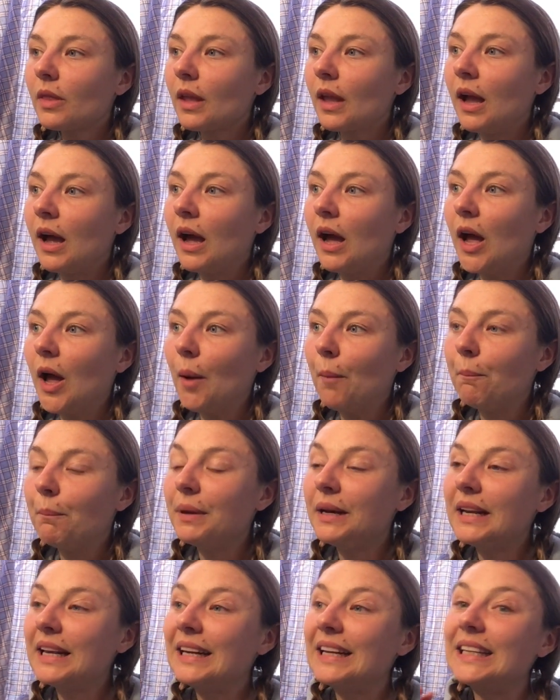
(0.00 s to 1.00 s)
Um,
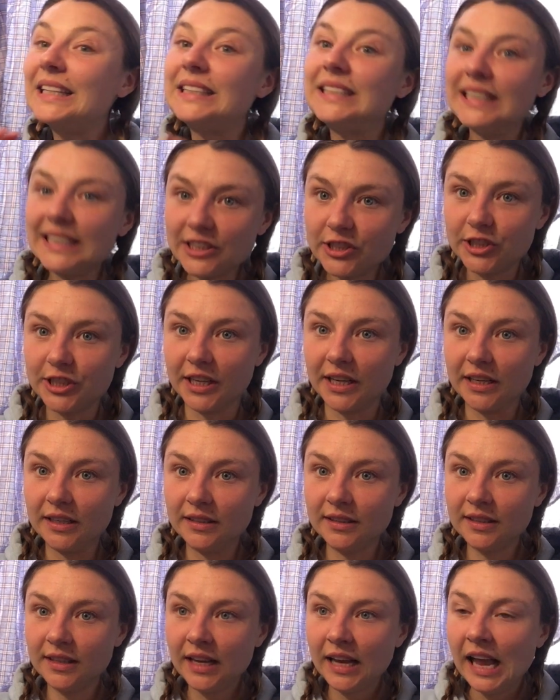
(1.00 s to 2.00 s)
but in
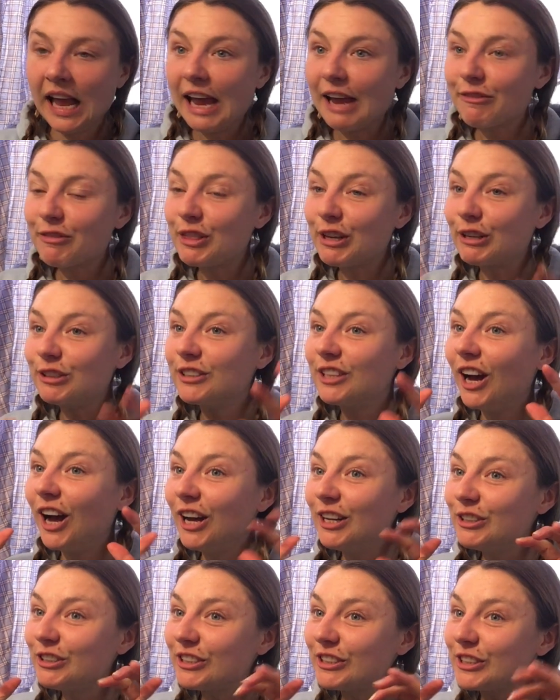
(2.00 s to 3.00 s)
addition, if there's
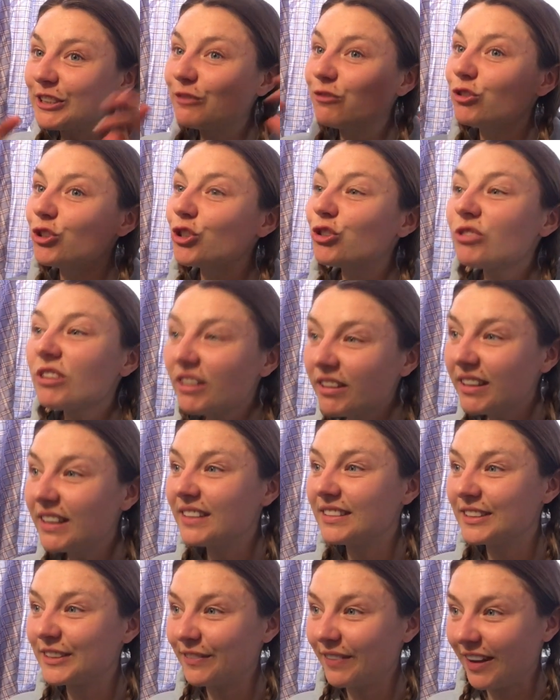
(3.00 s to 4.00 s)
hundreds of
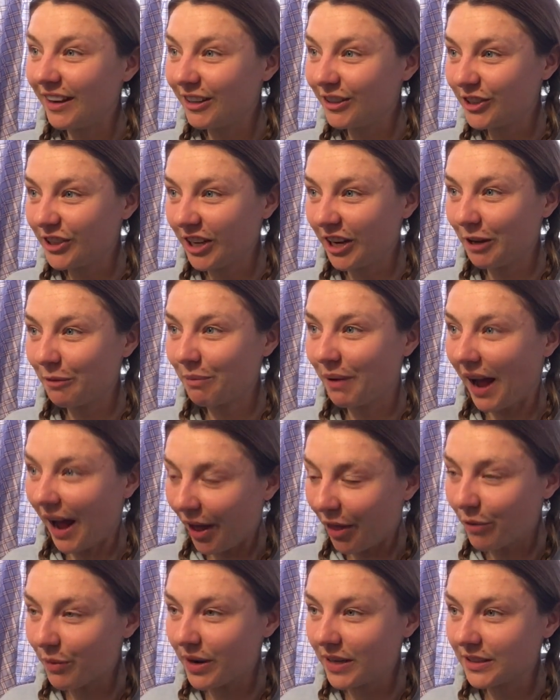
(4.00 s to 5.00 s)
trillions of energetic
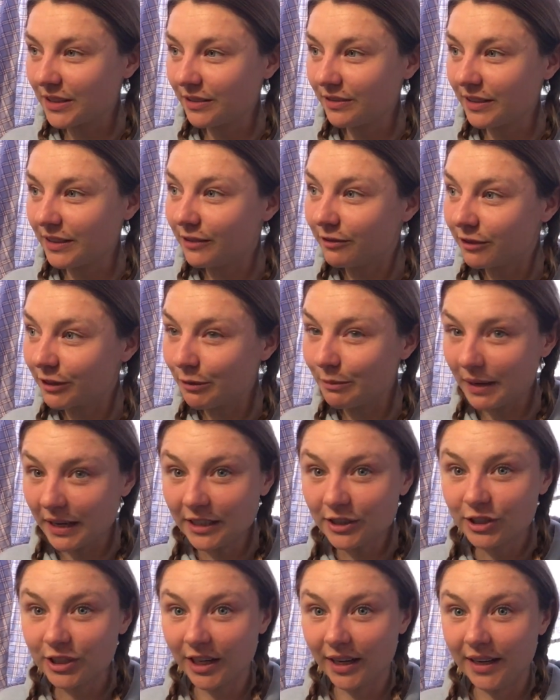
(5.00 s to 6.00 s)
pathways of
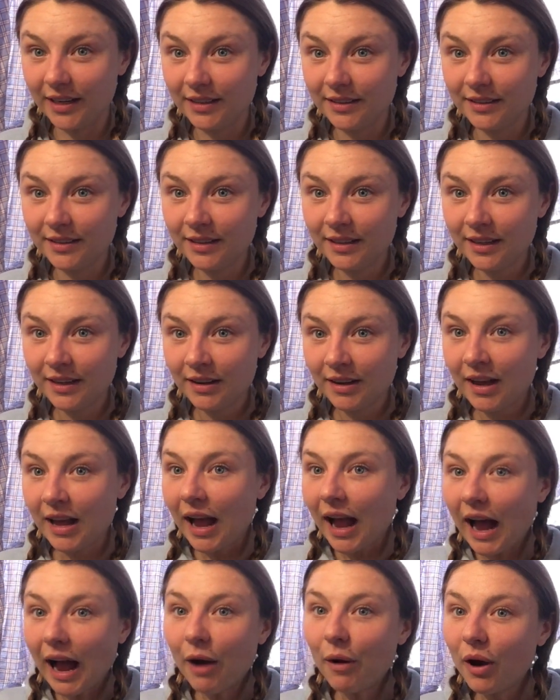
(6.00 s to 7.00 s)
information,
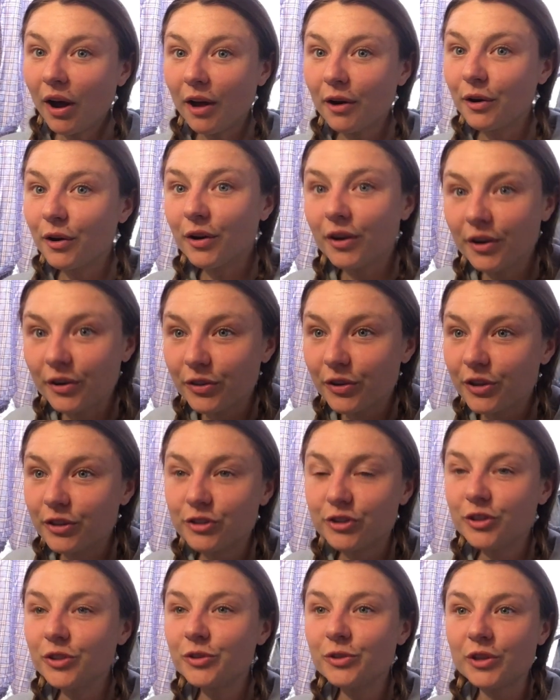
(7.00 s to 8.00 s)
how on earth
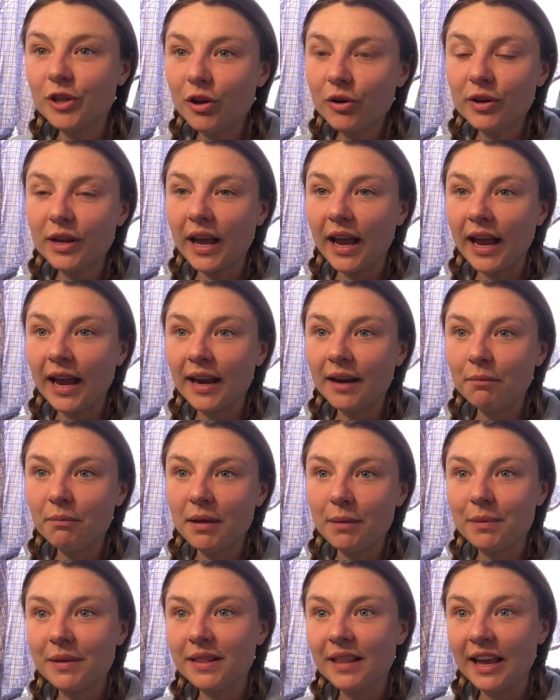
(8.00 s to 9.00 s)
could you locate
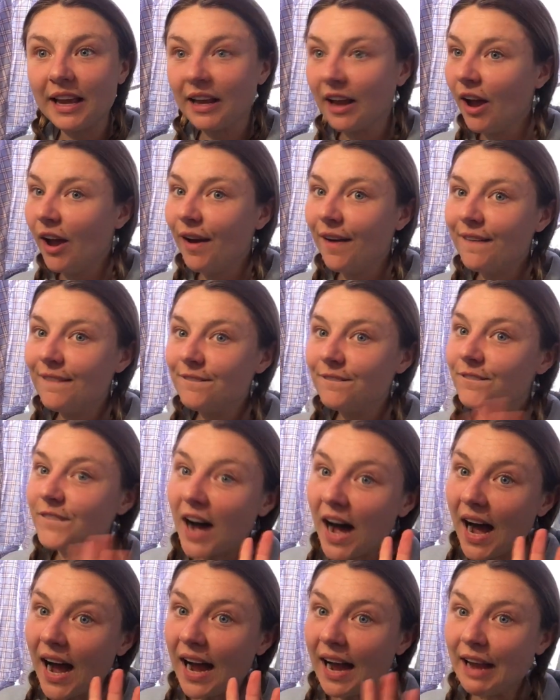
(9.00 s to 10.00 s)
maybe like
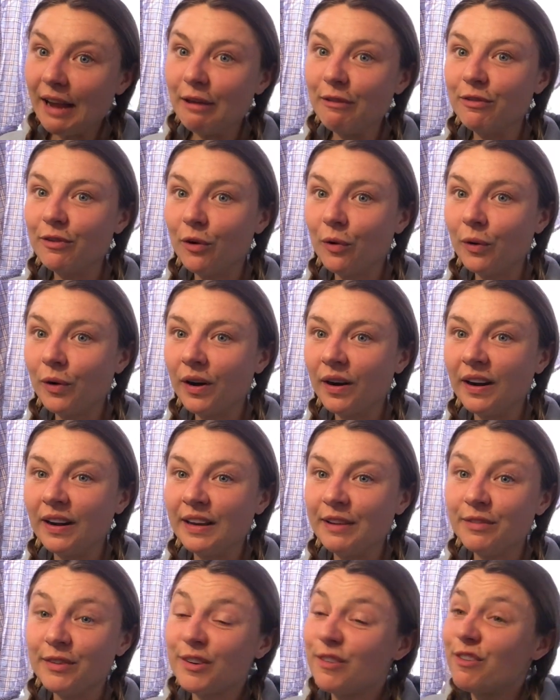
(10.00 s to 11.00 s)
five or
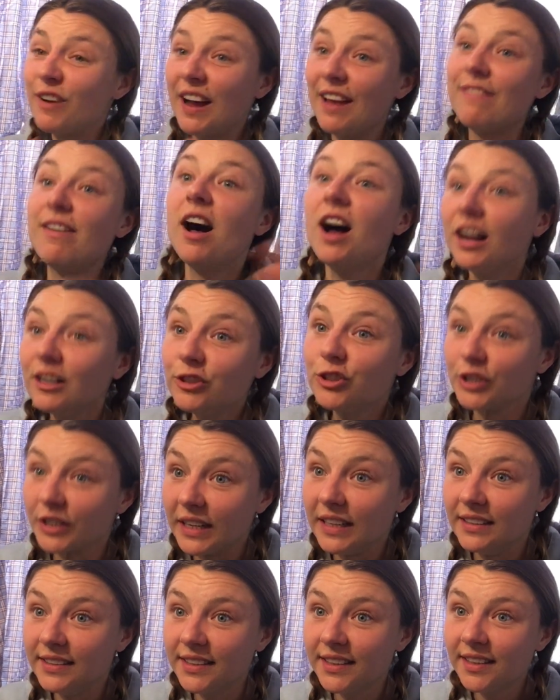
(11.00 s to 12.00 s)
even five
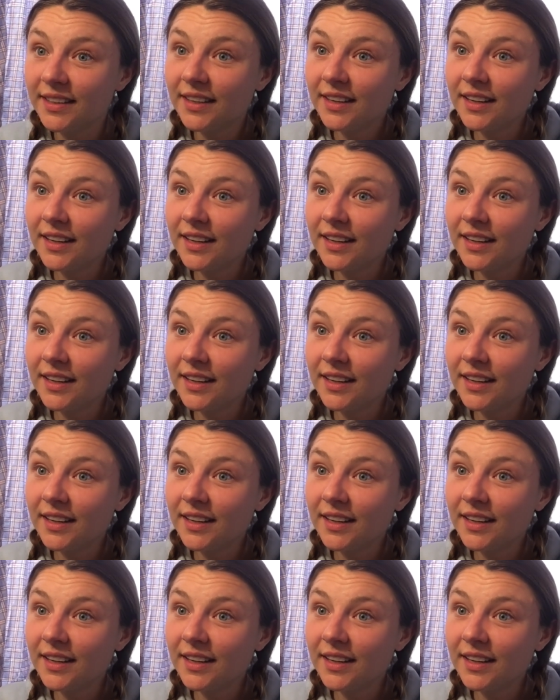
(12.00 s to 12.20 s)
hundred